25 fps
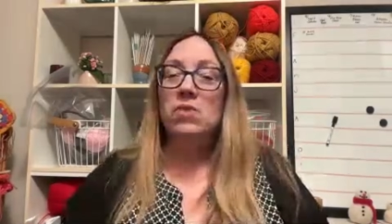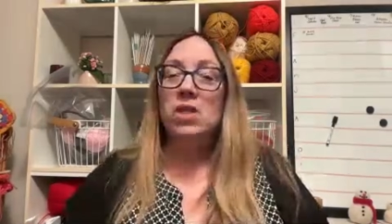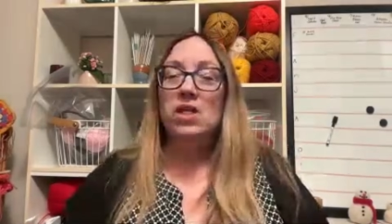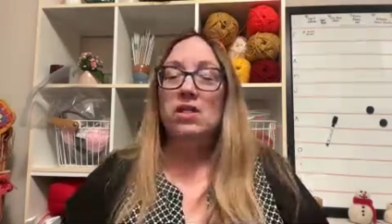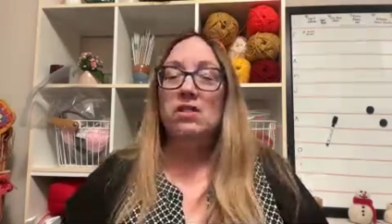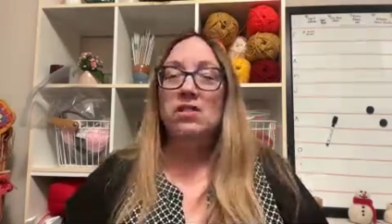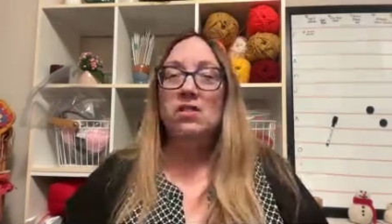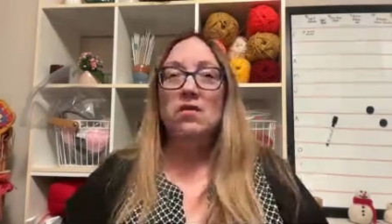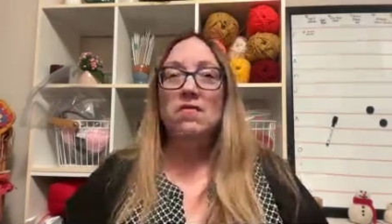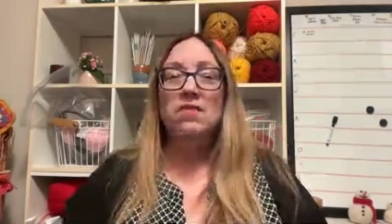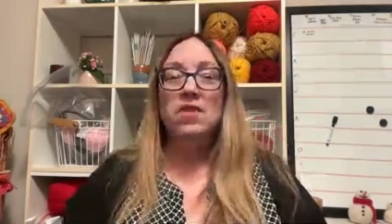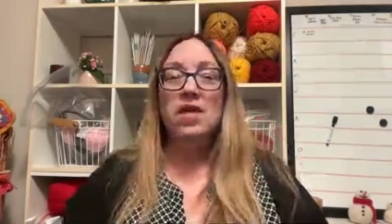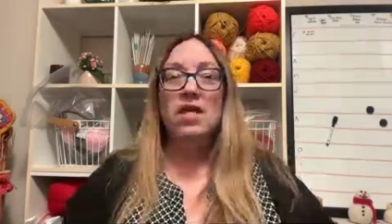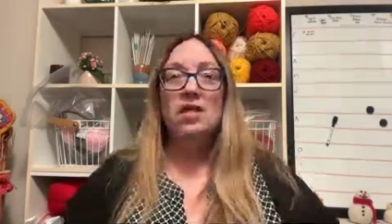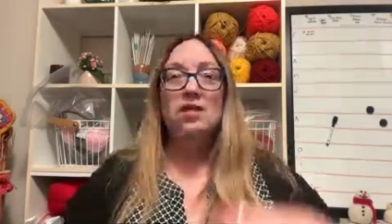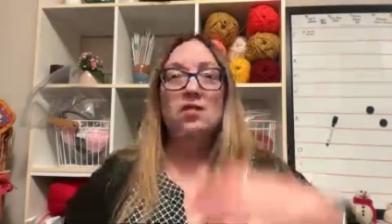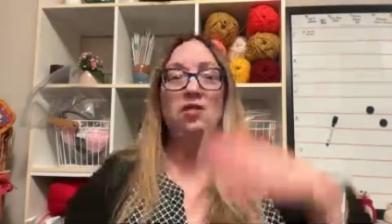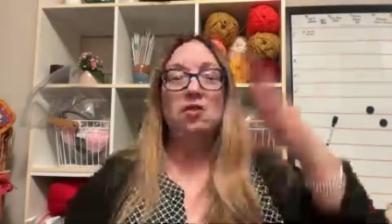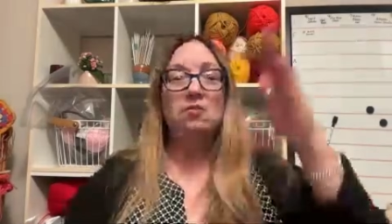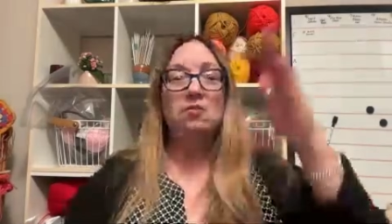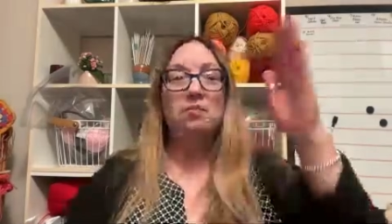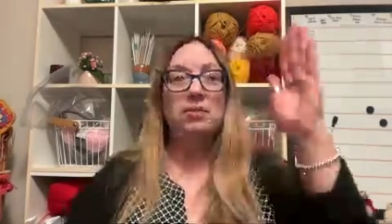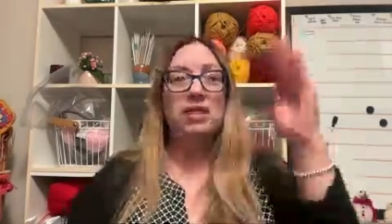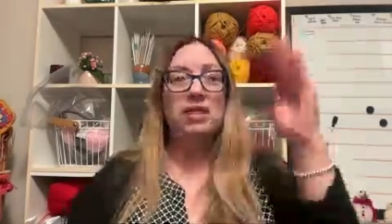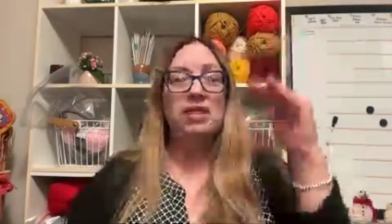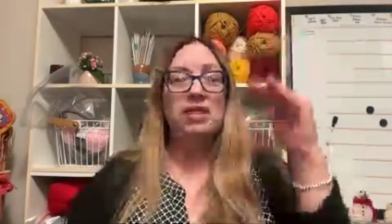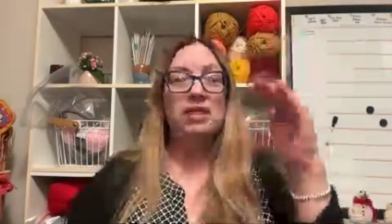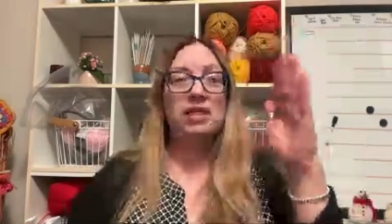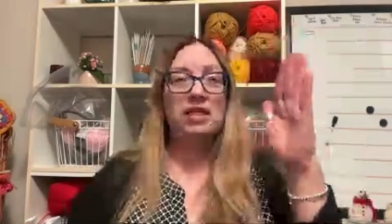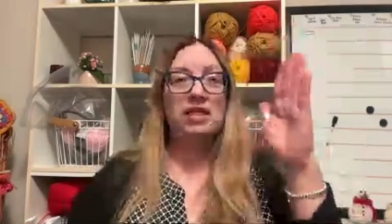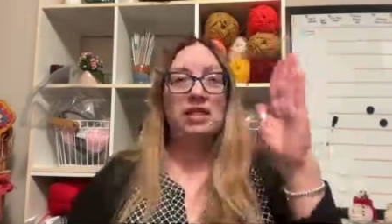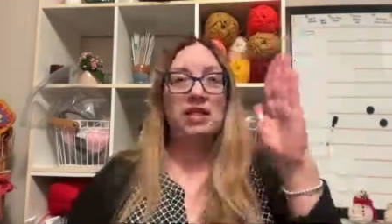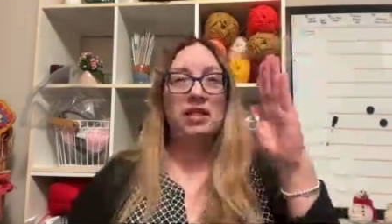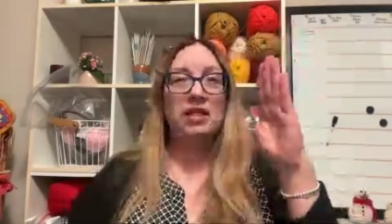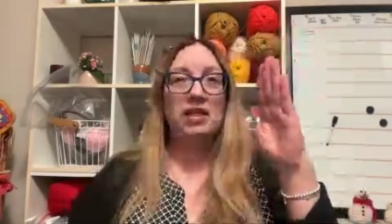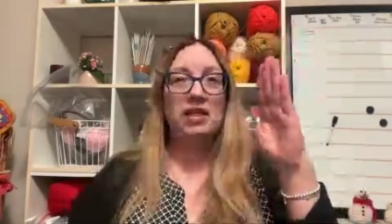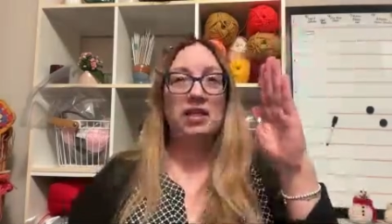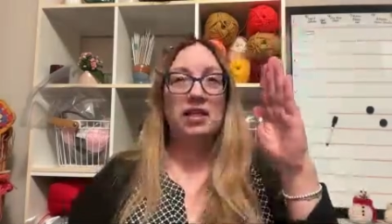So then you'd be
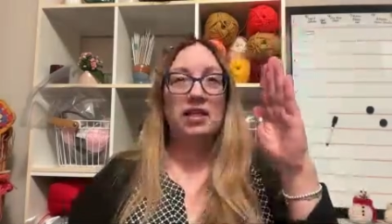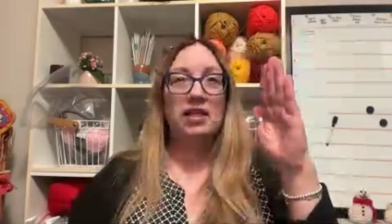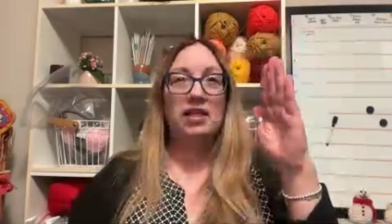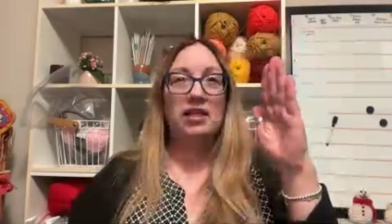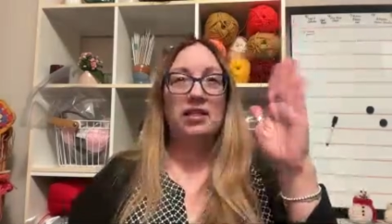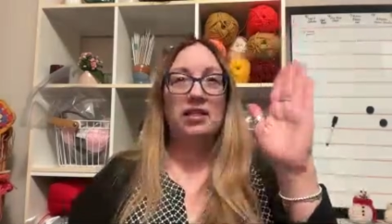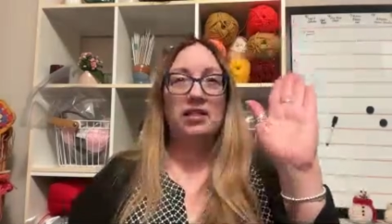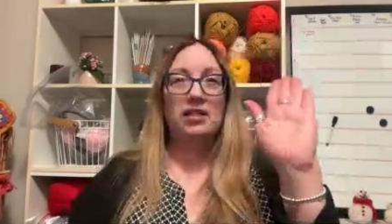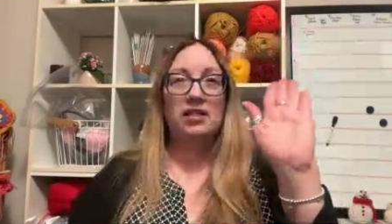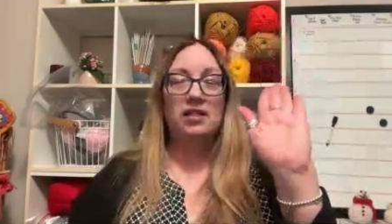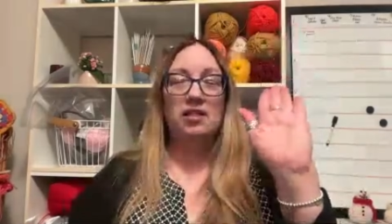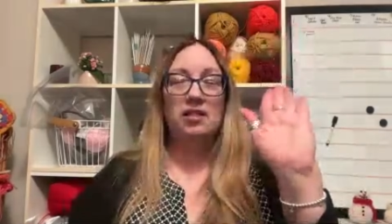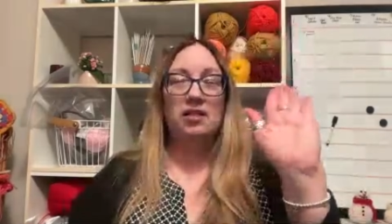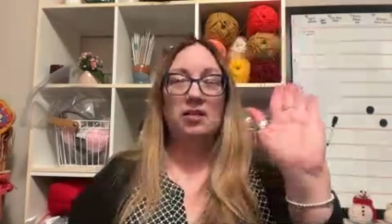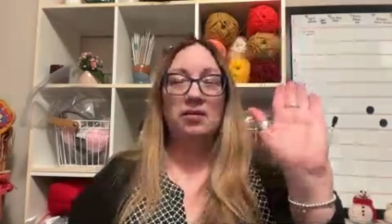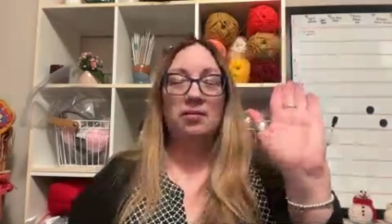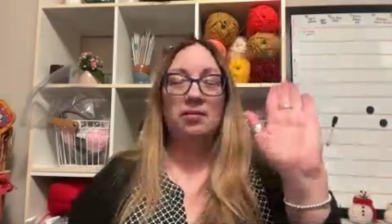knitting it